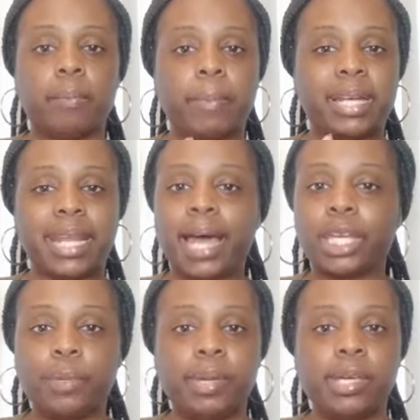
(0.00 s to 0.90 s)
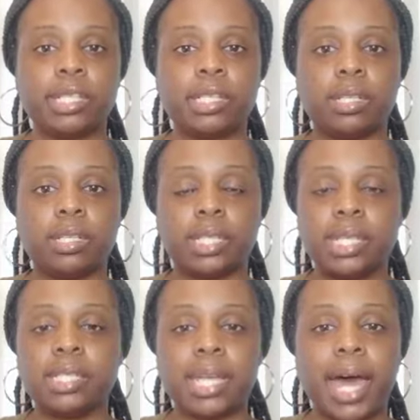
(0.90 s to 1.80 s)
my documents,
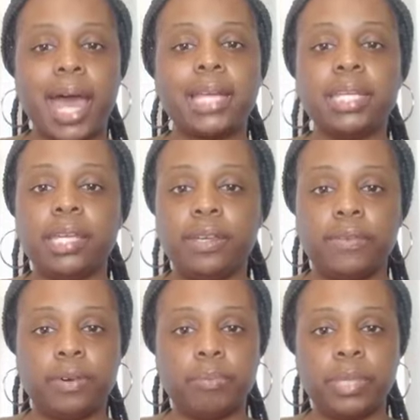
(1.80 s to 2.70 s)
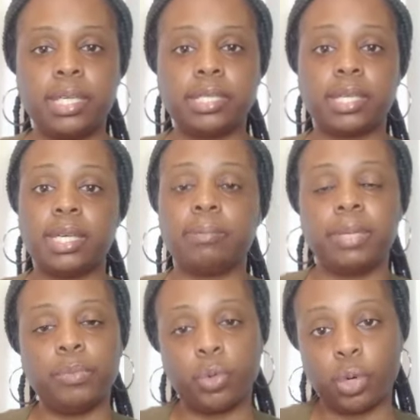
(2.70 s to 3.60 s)
things I need for me to keep
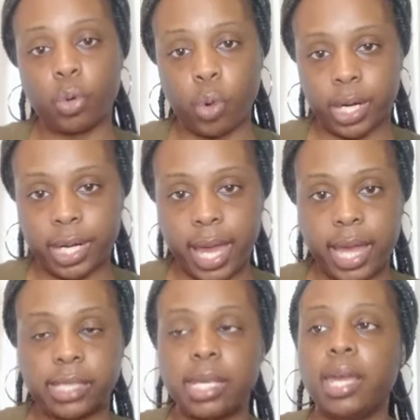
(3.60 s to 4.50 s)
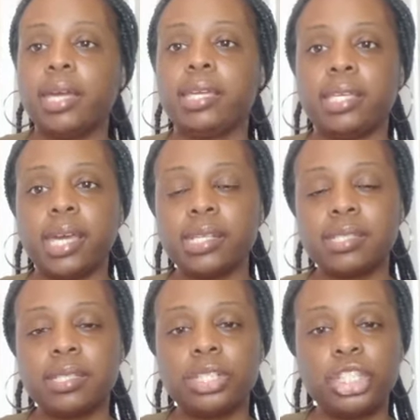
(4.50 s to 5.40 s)
me more organized. Yes,
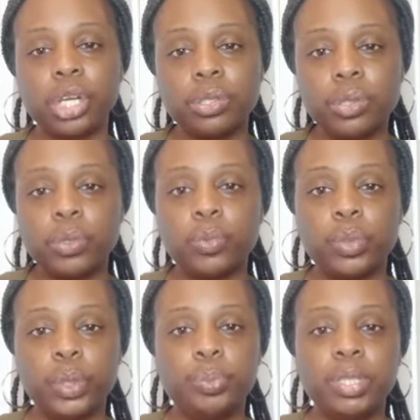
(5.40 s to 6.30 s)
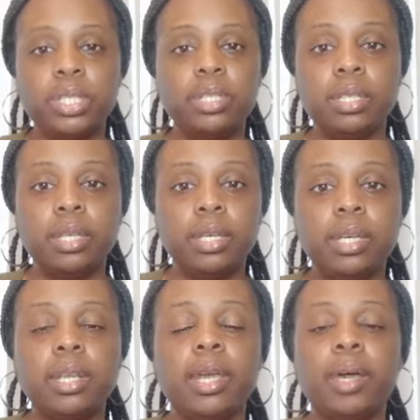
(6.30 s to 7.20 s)
the journal will be
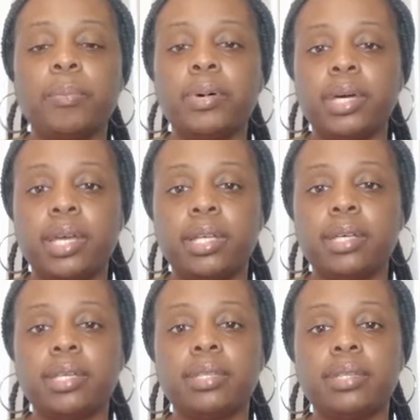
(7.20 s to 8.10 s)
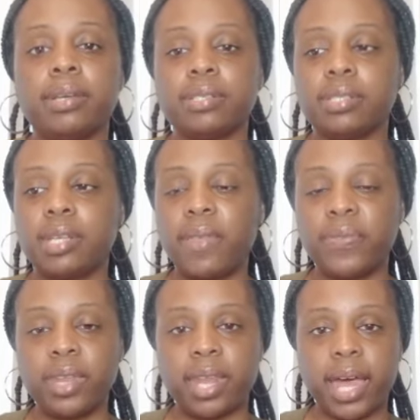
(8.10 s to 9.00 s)
good, but there's
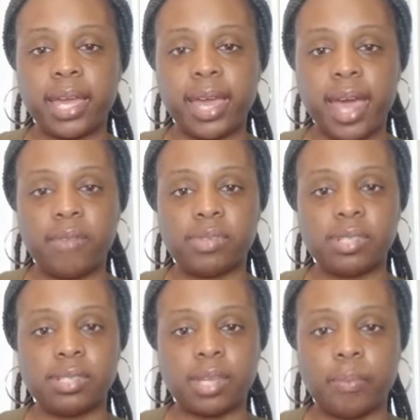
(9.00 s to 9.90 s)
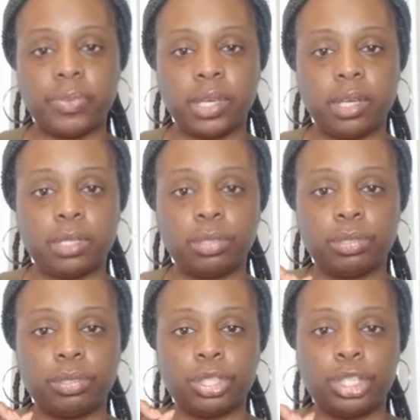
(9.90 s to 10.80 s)
nothing like having something
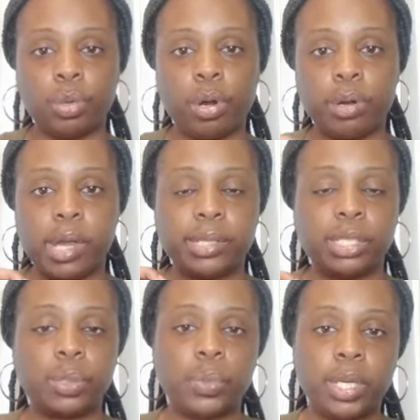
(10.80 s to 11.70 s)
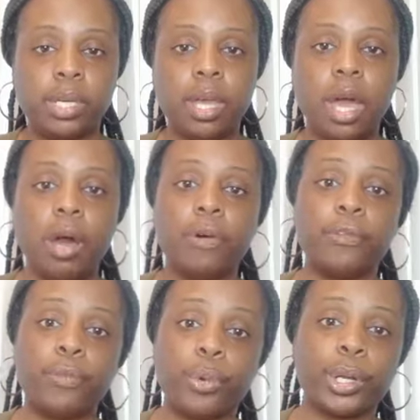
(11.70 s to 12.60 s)
short and sweet
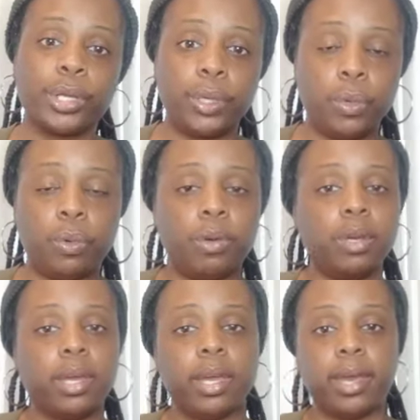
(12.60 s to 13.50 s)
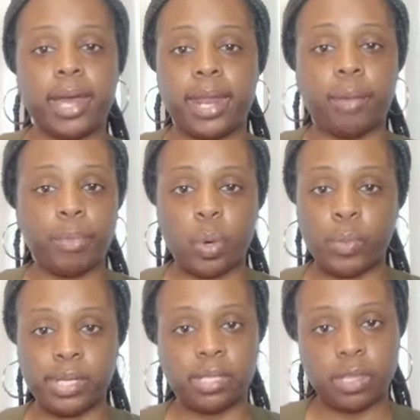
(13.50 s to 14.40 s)
for you at a
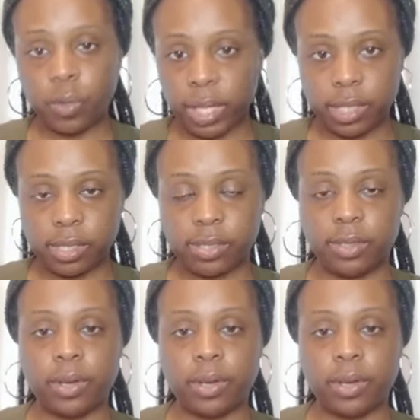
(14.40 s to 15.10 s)
moment's notice.